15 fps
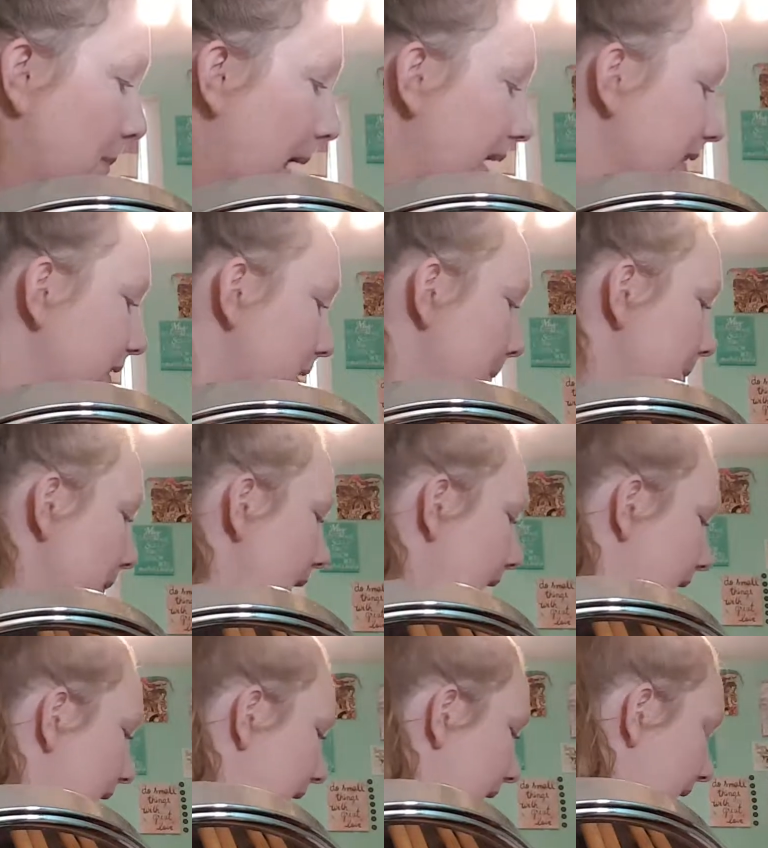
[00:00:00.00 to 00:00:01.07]
bad at them.
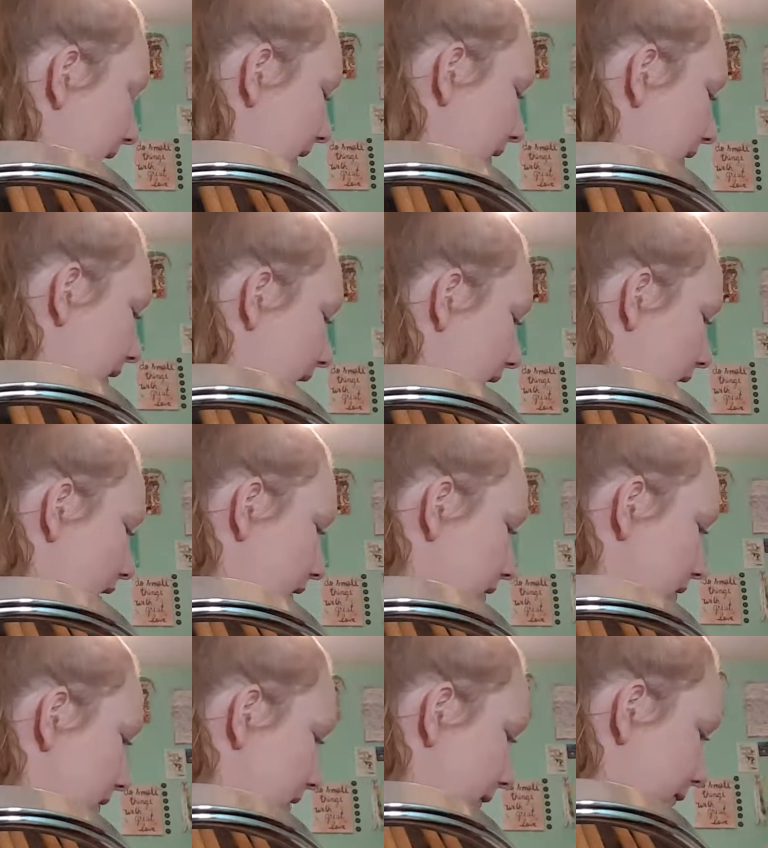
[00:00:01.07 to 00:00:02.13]
And they're
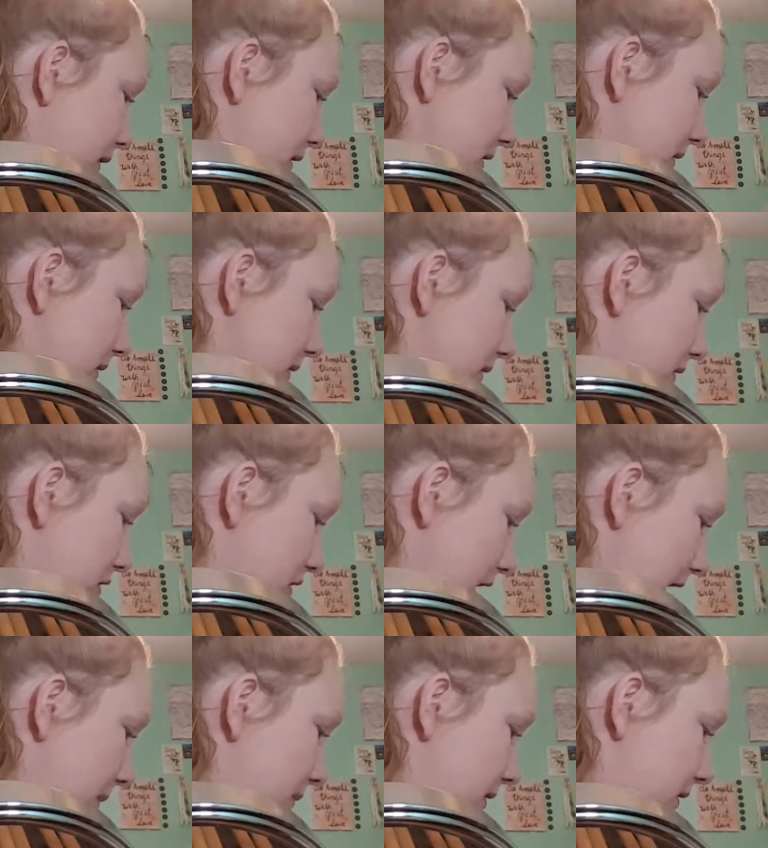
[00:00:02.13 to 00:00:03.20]
different
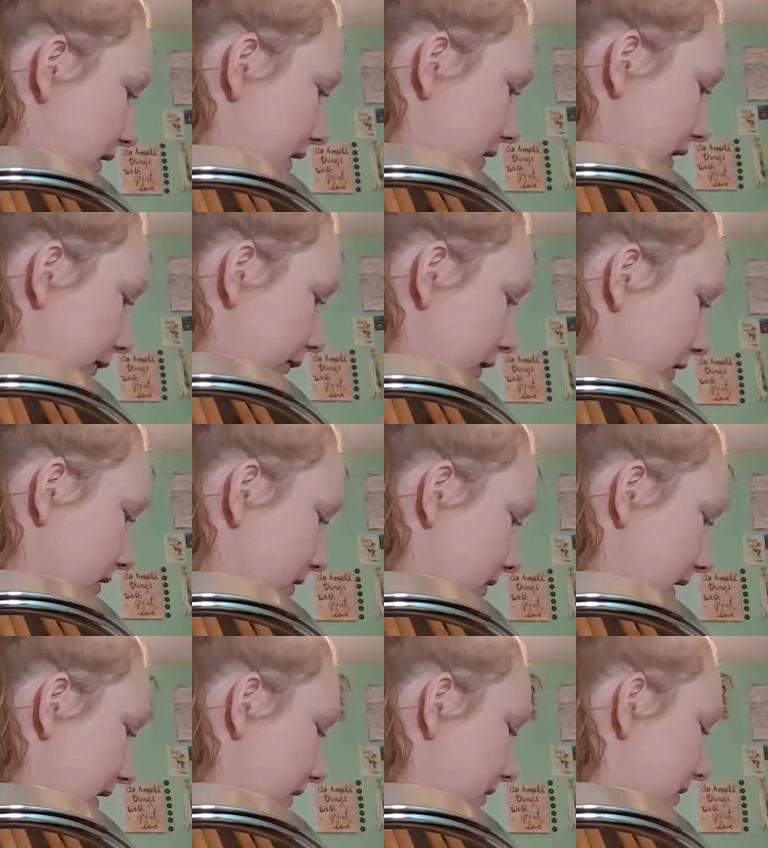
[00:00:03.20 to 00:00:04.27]
shapes, they're different
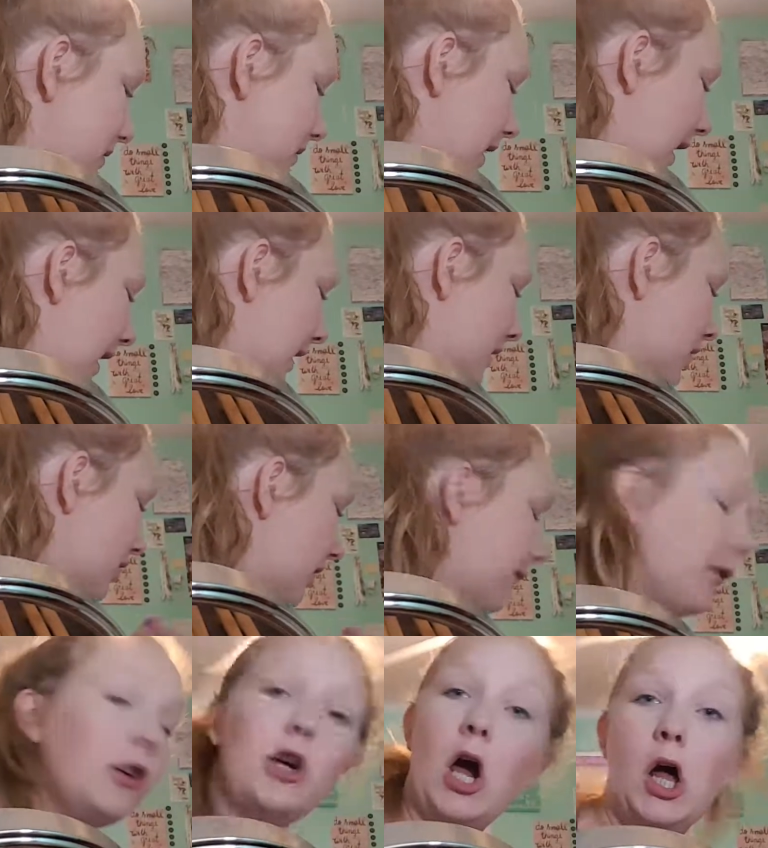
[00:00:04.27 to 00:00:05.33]
sizes, and they're
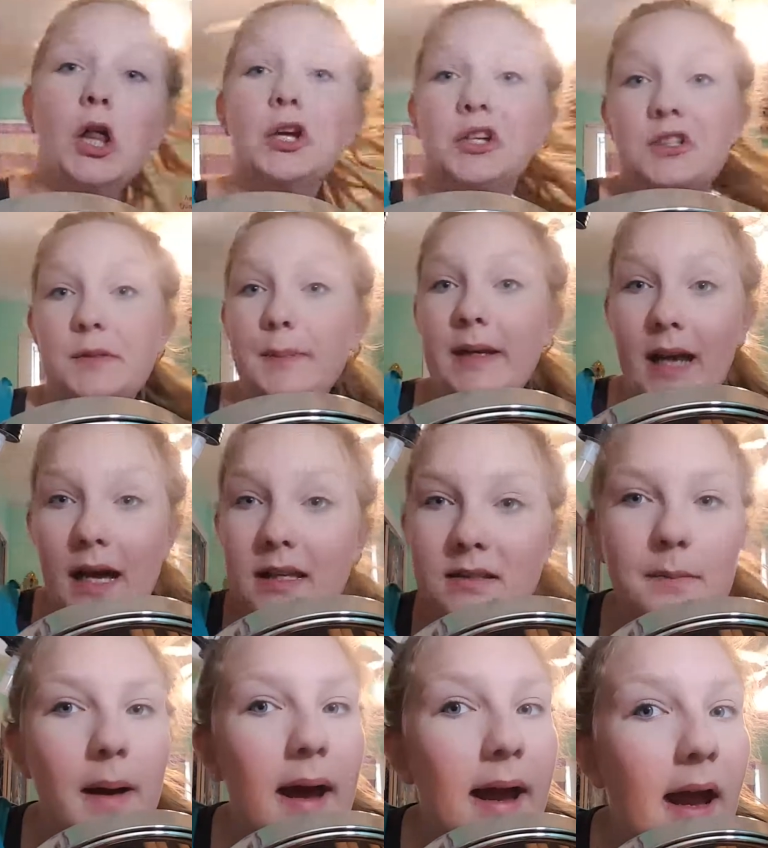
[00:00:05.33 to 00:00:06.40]
different colors because
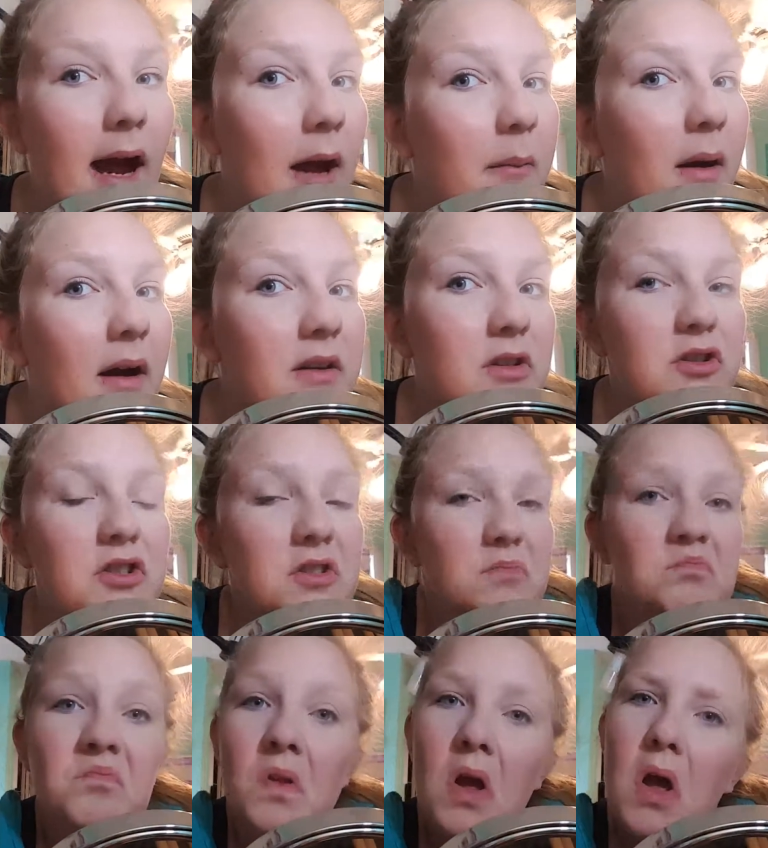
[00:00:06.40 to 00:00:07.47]
my eyebrows are just
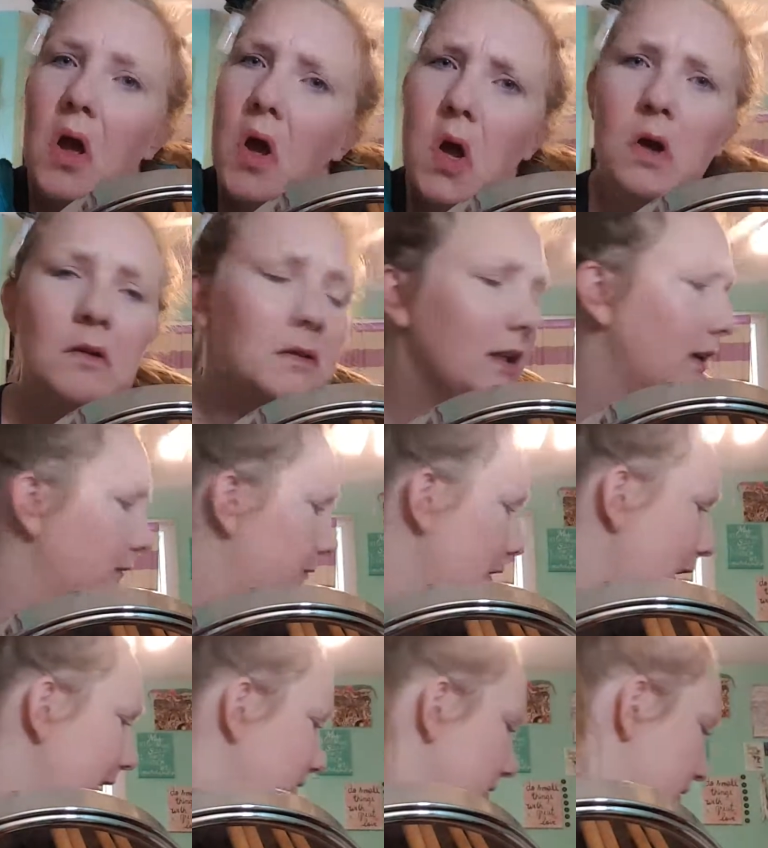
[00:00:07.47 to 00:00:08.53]
really
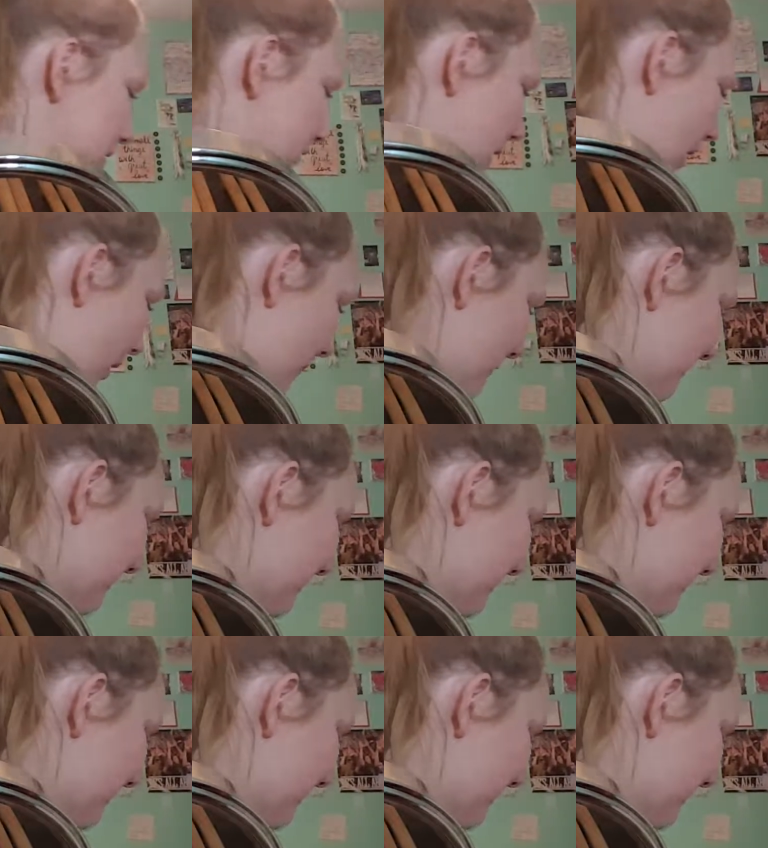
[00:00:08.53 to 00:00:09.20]
fun. So,